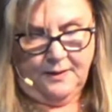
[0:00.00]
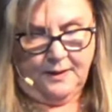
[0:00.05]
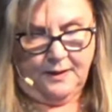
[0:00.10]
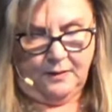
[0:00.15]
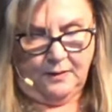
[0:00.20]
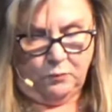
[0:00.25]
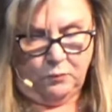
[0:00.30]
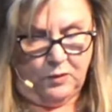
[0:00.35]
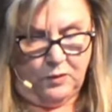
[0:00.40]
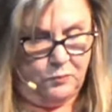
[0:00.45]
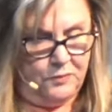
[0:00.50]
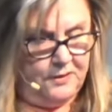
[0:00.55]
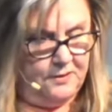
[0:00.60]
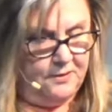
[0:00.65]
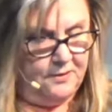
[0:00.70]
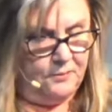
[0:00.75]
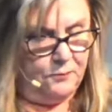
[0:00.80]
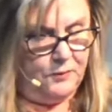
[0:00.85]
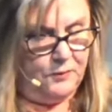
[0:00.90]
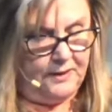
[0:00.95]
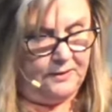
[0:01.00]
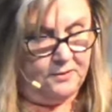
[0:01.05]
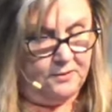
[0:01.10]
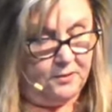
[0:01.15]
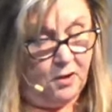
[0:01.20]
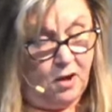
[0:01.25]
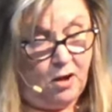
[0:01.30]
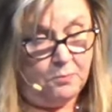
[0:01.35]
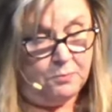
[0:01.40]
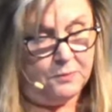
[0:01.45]
And when he
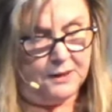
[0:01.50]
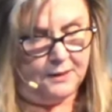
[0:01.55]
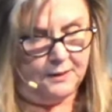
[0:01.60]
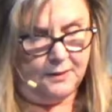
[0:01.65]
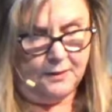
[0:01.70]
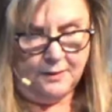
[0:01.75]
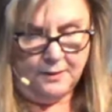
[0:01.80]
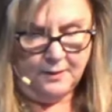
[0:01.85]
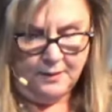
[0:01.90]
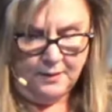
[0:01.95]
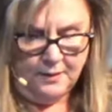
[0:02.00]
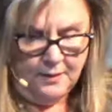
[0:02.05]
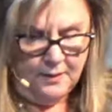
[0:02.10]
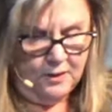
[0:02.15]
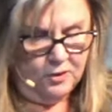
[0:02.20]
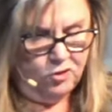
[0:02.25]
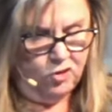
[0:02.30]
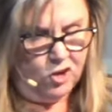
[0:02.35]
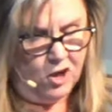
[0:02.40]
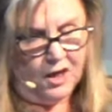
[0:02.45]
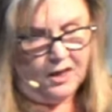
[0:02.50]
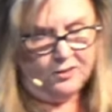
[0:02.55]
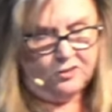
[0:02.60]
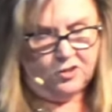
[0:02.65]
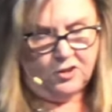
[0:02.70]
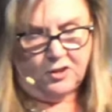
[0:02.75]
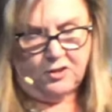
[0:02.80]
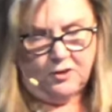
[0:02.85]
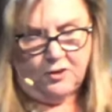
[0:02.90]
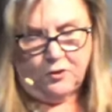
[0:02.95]
saw me judge
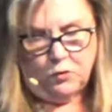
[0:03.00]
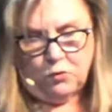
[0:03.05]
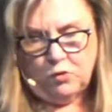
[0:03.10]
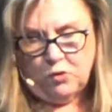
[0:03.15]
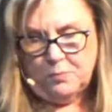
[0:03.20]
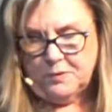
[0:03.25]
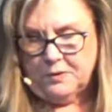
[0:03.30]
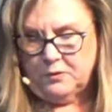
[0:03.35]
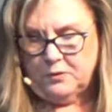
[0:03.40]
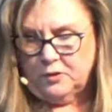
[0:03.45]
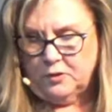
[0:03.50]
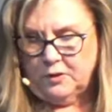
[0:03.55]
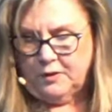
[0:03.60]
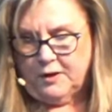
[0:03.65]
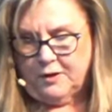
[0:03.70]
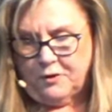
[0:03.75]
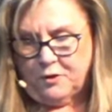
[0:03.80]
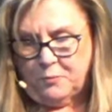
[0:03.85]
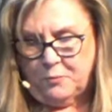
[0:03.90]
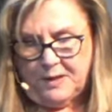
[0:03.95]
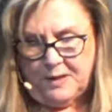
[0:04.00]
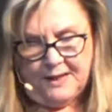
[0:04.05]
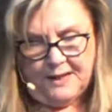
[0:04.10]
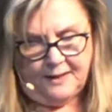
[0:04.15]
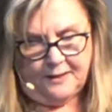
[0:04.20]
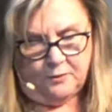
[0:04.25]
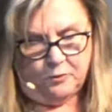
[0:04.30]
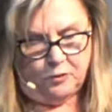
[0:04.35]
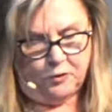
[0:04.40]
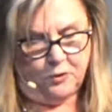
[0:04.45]
another woman or another
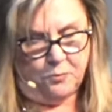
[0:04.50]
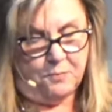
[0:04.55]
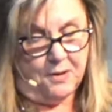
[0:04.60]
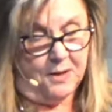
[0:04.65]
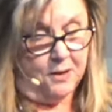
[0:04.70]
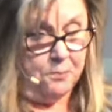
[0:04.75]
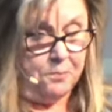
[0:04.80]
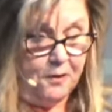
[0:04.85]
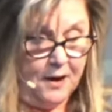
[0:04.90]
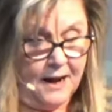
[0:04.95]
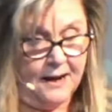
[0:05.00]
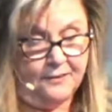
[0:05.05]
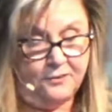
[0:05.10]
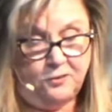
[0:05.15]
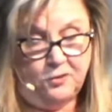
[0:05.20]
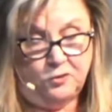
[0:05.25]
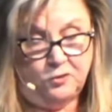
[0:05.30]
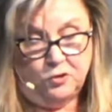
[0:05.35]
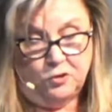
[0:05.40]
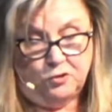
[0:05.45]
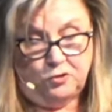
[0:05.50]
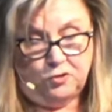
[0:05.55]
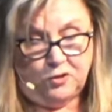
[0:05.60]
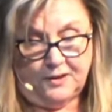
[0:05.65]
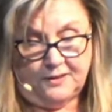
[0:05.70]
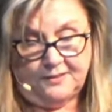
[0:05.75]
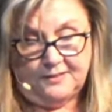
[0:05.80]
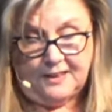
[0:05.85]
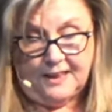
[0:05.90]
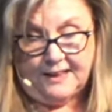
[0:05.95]
man or the male prostitute
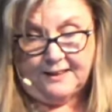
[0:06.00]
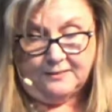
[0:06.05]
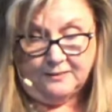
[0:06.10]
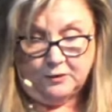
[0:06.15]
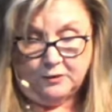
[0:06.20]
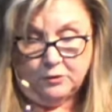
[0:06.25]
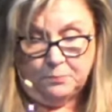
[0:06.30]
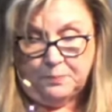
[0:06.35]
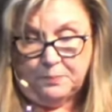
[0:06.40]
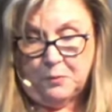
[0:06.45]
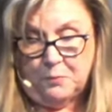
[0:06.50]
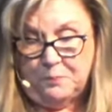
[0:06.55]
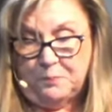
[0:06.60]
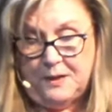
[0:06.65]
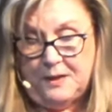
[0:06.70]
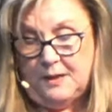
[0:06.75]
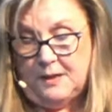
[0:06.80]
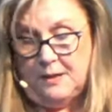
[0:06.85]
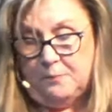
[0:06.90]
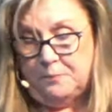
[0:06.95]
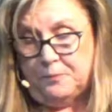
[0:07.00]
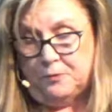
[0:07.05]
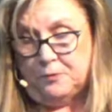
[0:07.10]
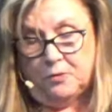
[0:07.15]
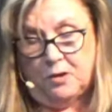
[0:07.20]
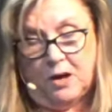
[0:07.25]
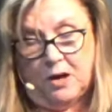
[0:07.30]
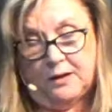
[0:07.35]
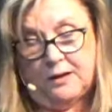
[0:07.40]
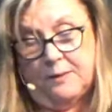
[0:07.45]
dressed like little Bo Peep
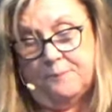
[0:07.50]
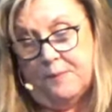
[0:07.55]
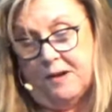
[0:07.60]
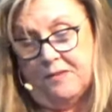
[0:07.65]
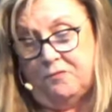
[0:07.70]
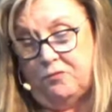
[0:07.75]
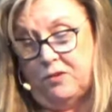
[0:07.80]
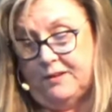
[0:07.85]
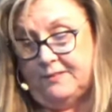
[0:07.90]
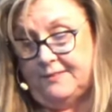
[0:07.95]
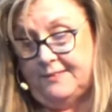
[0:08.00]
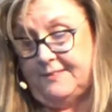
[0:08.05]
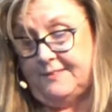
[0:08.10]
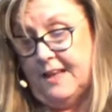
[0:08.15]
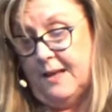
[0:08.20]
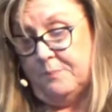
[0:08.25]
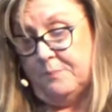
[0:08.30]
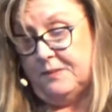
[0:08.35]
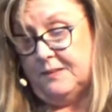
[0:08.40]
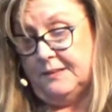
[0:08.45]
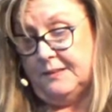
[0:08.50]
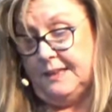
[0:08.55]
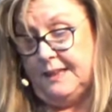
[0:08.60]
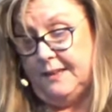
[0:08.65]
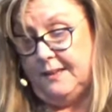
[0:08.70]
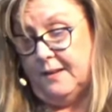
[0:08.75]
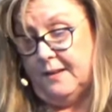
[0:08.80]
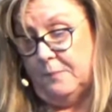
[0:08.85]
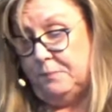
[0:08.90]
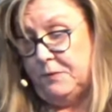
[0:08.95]
who hung on my front steps
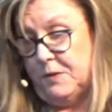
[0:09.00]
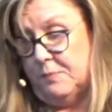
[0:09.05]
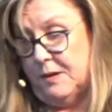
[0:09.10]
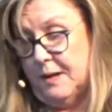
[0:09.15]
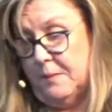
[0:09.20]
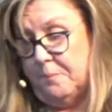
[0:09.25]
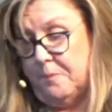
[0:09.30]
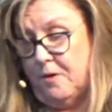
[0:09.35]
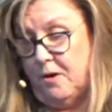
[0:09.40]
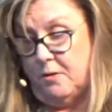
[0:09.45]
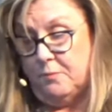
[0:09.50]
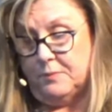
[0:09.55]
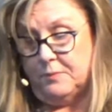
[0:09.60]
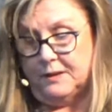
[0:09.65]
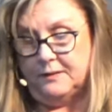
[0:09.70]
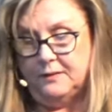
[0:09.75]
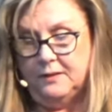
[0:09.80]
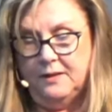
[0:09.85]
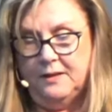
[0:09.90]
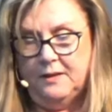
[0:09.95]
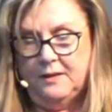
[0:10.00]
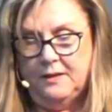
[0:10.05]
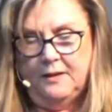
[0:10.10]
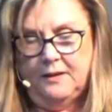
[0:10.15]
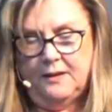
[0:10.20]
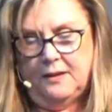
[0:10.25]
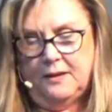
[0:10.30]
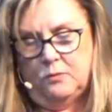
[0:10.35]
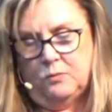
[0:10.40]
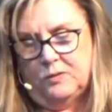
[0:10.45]
leading up to my apartment,
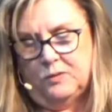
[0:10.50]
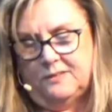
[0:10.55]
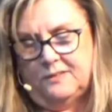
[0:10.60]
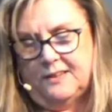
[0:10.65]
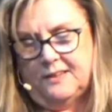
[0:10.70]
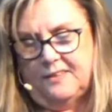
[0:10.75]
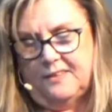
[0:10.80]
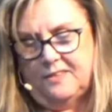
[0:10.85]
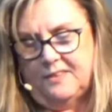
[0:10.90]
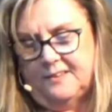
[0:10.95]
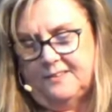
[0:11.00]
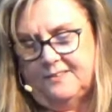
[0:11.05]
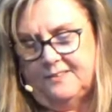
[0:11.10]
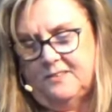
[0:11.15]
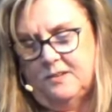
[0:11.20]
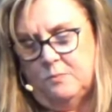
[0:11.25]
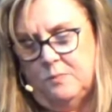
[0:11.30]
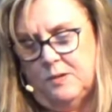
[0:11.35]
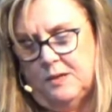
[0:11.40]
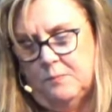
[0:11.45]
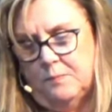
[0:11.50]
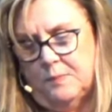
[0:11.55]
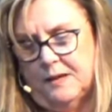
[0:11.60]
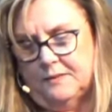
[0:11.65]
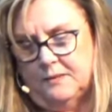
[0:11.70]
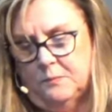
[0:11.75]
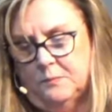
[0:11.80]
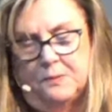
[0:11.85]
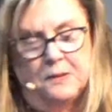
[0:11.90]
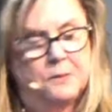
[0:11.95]
he would say things to me
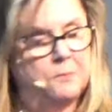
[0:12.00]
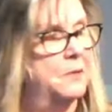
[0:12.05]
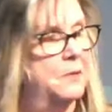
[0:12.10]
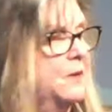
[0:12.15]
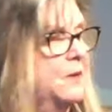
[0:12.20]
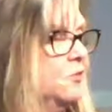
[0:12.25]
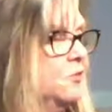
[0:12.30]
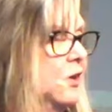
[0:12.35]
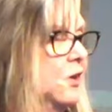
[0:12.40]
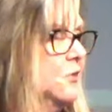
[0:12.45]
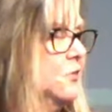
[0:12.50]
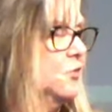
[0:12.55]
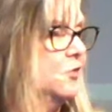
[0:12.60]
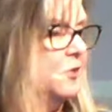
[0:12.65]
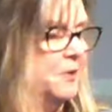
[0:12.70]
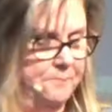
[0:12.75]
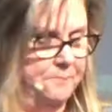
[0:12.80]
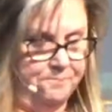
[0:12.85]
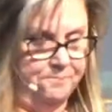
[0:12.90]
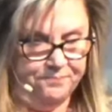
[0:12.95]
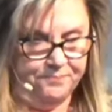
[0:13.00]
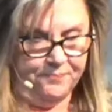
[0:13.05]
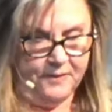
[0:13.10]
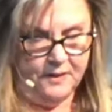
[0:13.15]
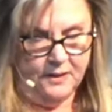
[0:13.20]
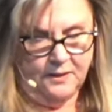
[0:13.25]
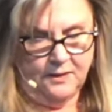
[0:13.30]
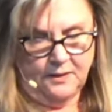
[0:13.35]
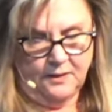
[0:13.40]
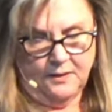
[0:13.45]
about the people I judged.
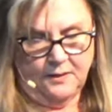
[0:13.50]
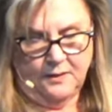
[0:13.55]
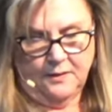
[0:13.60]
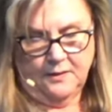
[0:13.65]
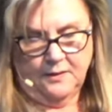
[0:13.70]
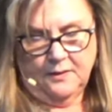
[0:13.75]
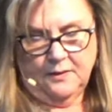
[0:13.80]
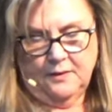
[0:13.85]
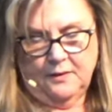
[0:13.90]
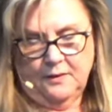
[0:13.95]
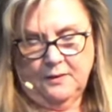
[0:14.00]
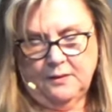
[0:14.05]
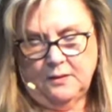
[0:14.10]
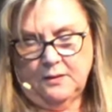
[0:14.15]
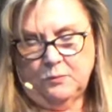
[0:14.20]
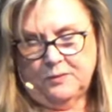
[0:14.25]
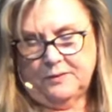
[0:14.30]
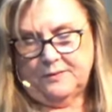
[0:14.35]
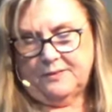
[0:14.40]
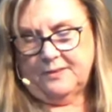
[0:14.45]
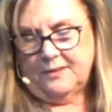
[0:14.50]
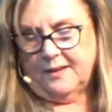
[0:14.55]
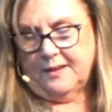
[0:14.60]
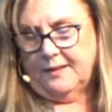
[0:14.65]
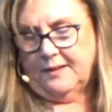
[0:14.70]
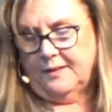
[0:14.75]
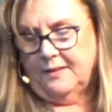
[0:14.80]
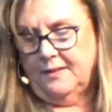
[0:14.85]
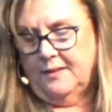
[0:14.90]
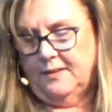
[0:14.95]
He would
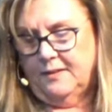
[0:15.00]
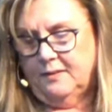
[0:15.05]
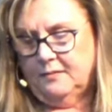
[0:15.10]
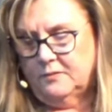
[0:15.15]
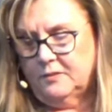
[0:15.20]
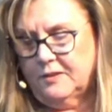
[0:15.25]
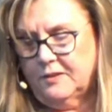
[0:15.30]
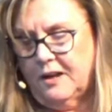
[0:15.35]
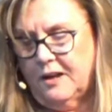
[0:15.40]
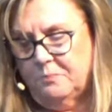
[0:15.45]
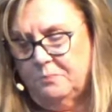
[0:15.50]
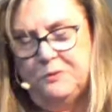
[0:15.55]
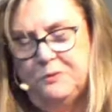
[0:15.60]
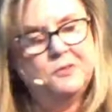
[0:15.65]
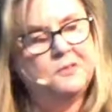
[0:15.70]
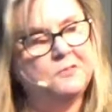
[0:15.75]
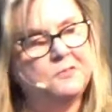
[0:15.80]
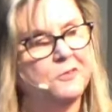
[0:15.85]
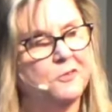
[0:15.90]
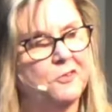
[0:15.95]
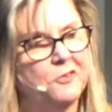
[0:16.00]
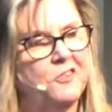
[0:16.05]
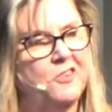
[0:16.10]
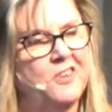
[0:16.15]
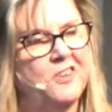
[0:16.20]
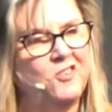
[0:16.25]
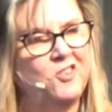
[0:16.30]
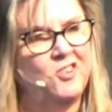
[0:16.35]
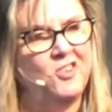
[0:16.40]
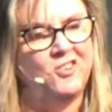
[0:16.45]
say, "Look how beautiful
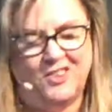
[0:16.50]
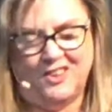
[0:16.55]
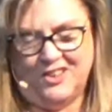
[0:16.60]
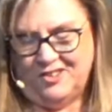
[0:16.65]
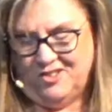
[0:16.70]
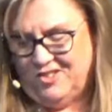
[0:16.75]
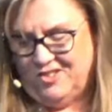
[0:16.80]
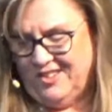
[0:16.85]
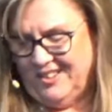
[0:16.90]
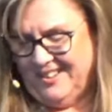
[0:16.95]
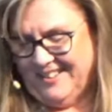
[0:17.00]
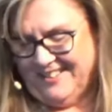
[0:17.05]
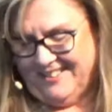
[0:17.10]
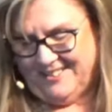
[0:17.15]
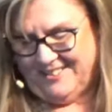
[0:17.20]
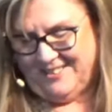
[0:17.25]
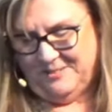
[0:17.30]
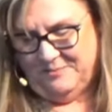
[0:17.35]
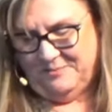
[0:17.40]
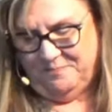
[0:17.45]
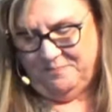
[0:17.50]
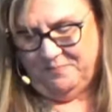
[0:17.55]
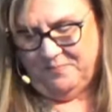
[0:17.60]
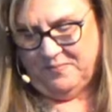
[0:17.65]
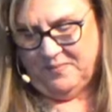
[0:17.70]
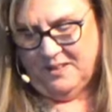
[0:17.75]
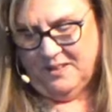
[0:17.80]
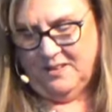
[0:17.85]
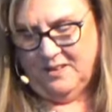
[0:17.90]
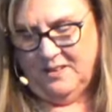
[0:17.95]
she thinks she is."
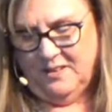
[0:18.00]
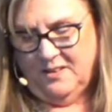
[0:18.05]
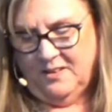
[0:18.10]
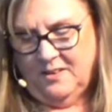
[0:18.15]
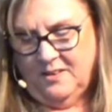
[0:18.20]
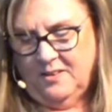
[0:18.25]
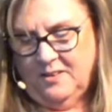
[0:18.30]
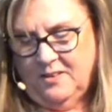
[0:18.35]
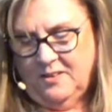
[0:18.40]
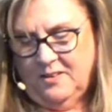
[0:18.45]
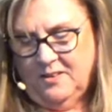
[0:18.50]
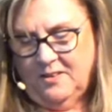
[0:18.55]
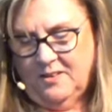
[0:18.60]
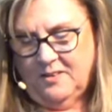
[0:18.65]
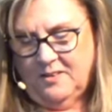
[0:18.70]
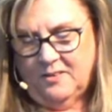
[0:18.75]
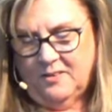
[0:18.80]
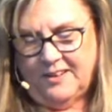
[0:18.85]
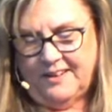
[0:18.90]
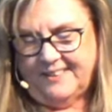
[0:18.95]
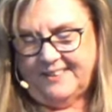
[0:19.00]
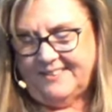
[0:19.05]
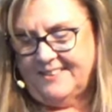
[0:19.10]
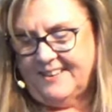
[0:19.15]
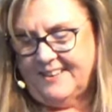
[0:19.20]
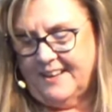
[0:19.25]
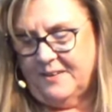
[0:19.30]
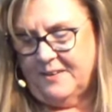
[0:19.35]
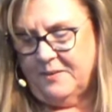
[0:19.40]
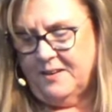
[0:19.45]
Or he'd
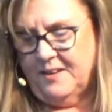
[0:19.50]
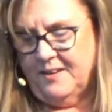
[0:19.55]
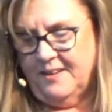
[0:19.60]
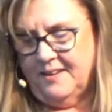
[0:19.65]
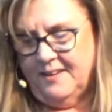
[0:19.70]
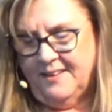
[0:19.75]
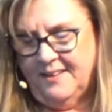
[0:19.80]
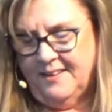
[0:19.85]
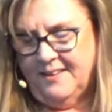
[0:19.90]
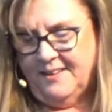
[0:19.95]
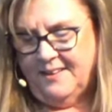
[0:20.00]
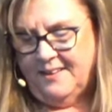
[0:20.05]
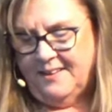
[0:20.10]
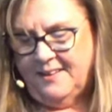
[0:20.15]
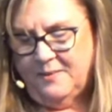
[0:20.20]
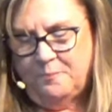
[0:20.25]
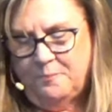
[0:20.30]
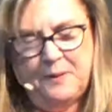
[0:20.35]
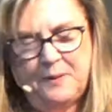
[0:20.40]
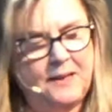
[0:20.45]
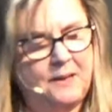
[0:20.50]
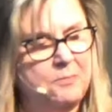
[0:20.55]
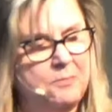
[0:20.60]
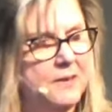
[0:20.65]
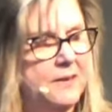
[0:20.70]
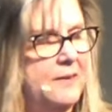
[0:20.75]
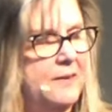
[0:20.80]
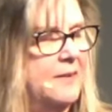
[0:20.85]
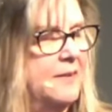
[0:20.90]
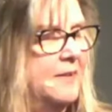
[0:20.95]
say,
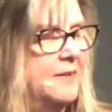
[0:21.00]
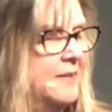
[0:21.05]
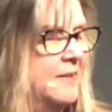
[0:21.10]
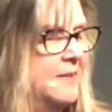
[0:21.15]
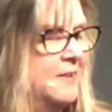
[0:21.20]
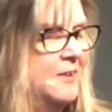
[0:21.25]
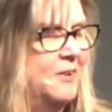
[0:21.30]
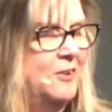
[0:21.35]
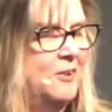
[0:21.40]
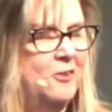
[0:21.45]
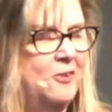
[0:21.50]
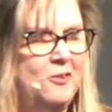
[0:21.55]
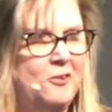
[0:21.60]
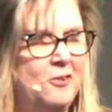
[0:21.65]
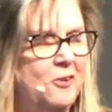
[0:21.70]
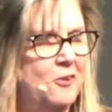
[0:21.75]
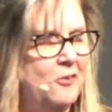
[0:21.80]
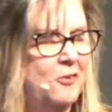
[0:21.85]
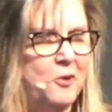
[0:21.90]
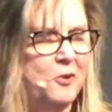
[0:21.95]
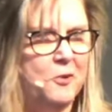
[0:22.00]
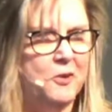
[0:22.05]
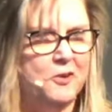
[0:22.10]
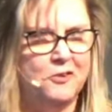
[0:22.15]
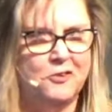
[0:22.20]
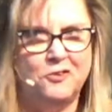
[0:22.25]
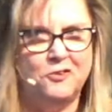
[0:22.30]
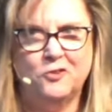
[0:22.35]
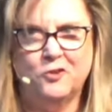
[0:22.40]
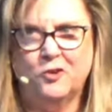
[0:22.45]
"Baby, you don't know her
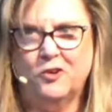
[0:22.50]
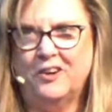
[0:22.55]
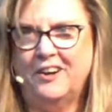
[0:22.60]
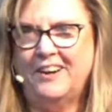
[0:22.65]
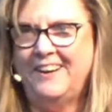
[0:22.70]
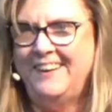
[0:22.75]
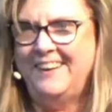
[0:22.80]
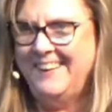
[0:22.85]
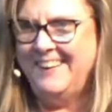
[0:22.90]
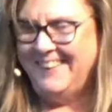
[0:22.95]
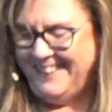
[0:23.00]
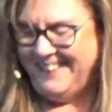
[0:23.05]
story."